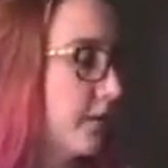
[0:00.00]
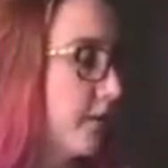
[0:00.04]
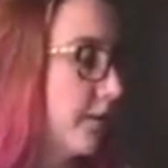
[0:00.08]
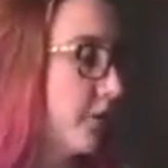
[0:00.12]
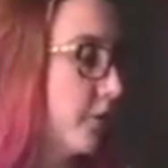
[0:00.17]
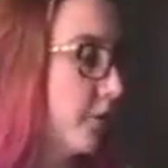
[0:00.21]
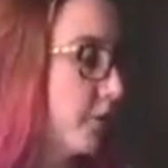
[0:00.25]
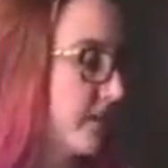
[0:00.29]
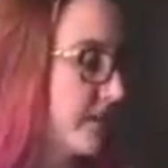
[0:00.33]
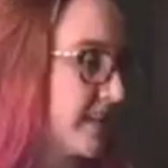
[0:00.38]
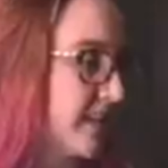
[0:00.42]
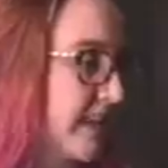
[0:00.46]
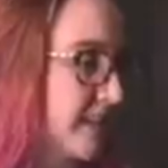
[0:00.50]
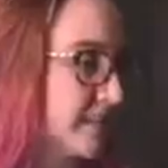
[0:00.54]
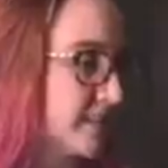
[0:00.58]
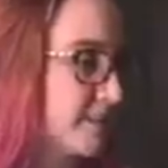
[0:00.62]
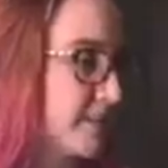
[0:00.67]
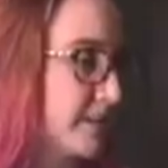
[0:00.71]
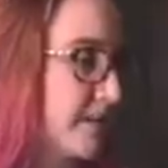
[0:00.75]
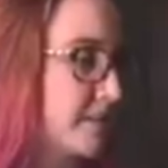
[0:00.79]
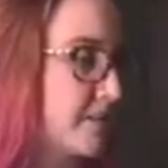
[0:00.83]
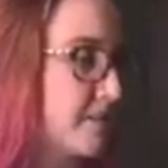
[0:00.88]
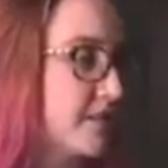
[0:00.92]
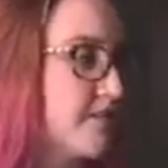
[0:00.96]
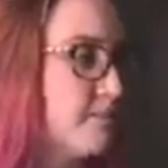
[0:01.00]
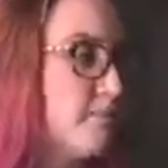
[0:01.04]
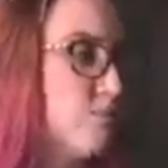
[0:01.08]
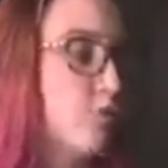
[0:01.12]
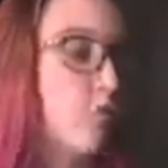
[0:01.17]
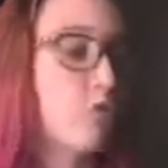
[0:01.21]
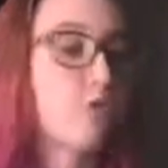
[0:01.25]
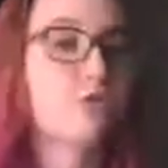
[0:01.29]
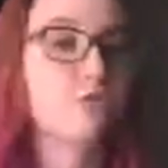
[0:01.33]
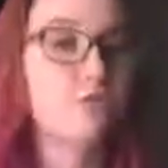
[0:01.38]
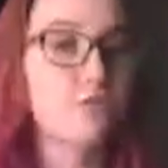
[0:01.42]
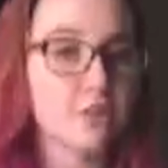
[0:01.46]
The fourth aspect is
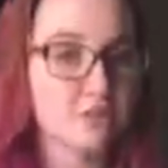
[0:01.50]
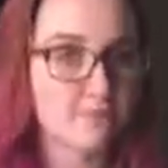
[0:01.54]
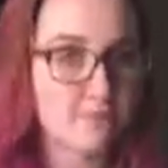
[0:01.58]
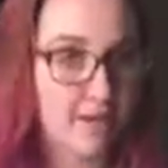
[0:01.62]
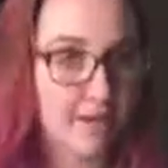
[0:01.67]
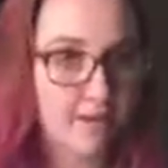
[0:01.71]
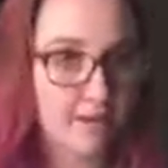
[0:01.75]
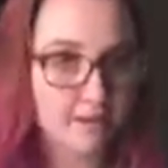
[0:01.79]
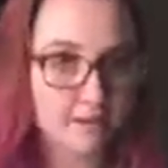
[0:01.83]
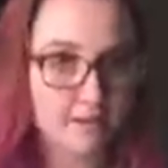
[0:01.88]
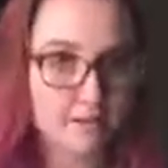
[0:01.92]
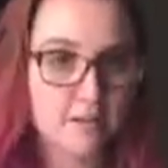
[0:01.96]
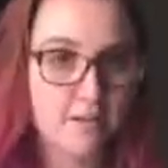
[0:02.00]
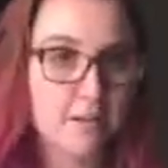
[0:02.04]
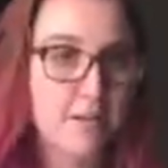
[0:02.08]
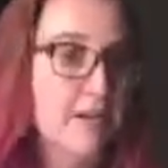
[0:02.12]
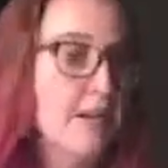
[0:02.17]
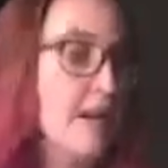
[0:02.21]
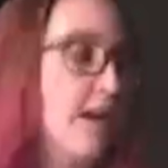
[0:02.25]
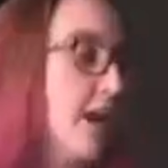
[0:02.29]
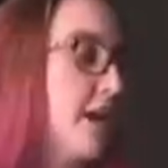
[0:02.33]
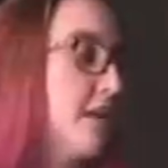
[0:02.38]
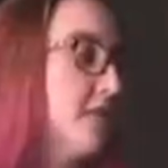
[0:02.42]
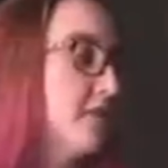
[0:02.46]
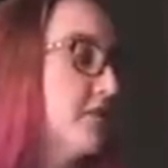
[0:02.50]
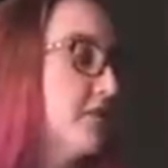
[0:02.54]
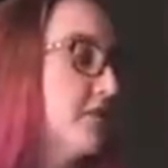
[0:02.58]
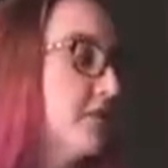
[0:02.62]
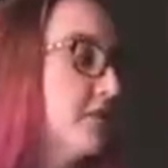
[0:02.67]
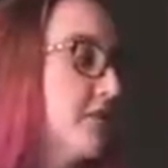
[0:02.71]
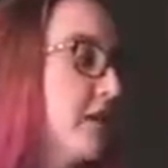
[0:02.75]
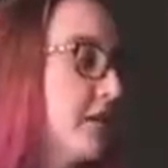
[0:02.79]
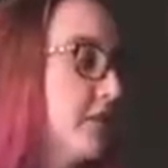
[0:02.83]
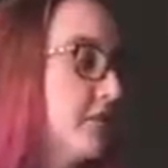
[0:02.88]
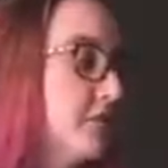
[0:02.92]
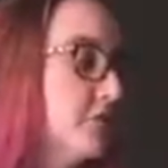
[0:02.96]
morphemic, and this
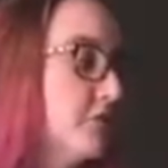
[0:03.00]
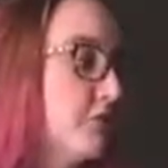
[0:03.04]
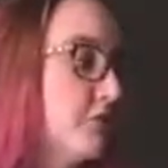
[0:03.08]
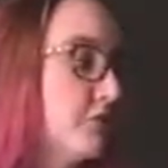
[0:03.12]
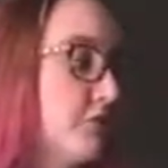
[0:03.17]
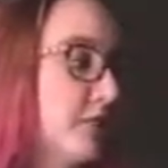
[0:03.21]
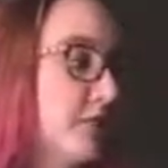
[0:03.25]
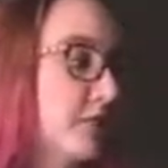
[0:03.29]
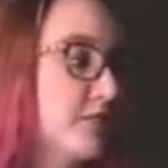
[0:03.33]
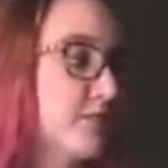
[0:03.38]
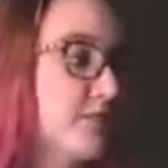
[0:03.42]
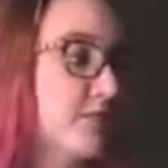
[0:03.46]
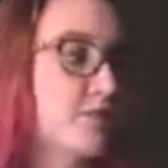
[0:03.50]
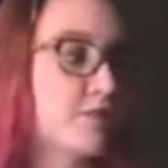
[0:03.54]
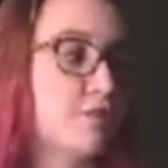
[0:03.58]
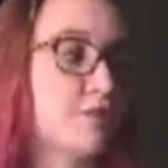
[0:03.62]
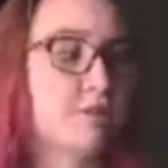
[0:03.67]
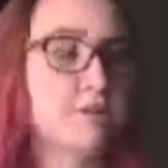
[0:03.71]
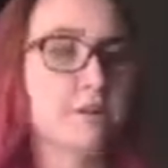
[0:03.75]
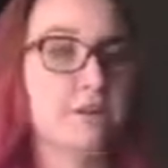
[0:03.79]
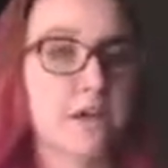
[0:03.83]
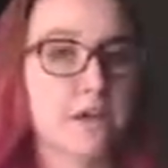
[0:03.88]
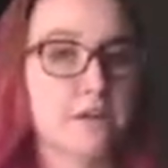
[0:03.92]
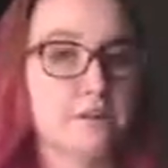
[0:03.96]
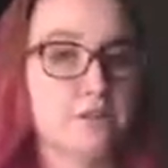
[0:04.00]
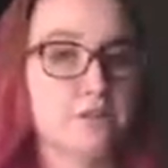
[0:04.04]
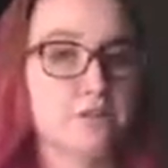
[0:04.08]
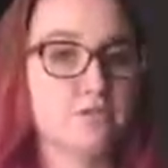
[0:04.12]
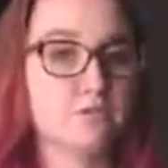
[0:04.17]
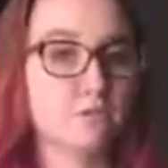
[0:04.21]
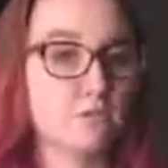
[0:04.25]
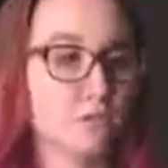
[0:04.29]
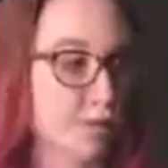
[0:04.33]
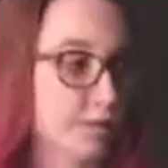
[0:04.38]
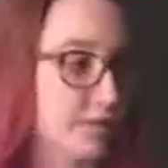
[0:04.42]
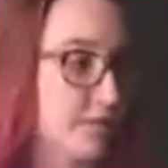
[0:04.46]
knowledge refers to a knowledge
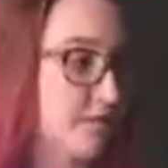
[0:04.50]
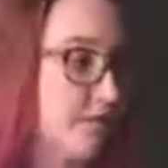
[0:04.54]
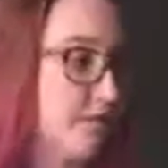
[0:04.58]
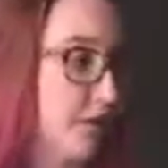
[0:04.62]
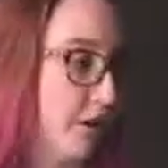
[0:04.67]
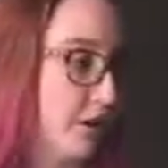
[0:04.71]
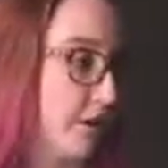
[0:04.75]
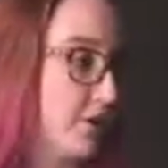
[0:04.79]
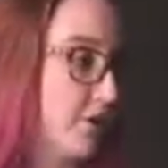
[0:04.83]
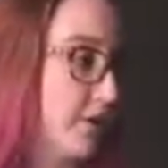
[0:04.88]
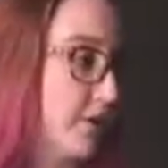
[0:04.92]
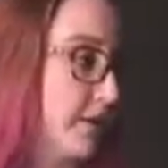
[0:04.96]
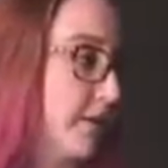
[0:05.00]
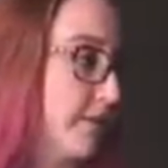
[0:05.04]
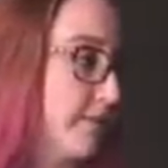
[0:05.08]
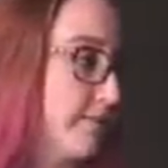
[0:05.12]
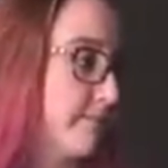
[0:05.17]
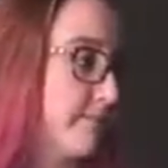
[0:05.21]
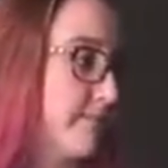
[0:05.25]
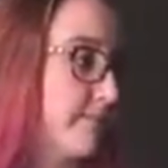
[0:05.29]
of word structure.